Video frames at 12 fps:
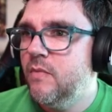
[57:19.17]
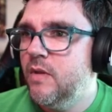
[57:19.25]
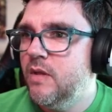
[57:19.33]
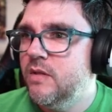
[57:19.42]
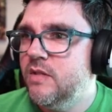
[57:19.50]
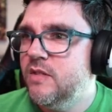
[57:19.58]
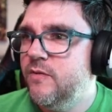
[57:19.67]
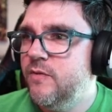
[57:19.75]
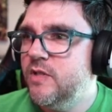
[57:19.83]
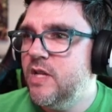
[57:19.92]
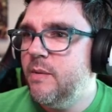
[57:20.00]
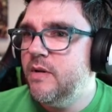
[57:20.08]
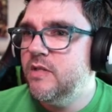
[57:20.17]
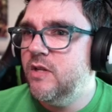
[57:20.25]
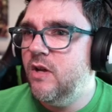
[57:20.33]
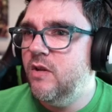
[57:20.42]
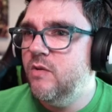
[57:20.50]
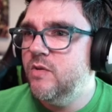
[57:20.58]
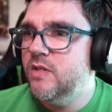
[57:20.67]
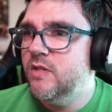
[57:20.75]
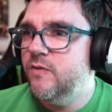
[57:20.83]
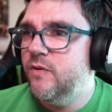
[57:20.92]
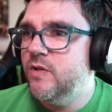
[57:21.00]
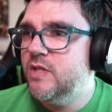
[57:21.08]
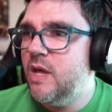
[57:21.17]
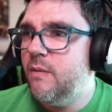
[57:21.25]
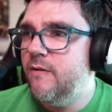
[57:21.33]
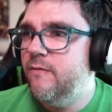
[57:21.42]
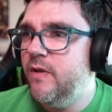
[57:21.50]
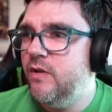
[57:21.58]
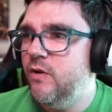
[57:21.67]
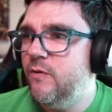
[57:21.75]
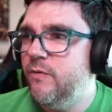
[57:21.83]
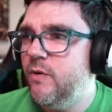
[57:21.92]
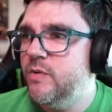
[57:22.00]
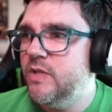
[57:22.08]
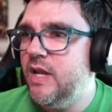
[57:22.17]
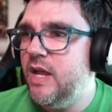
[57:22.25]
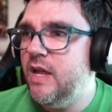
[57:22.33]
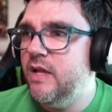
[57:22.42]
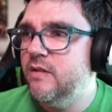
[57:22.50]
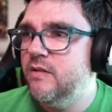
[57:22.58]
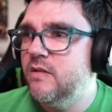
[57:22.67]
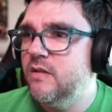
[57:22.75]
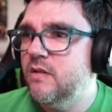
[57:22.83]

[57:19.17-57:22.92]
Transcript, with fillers: Since the first time I saw you, since the first time I felt your frozen hands.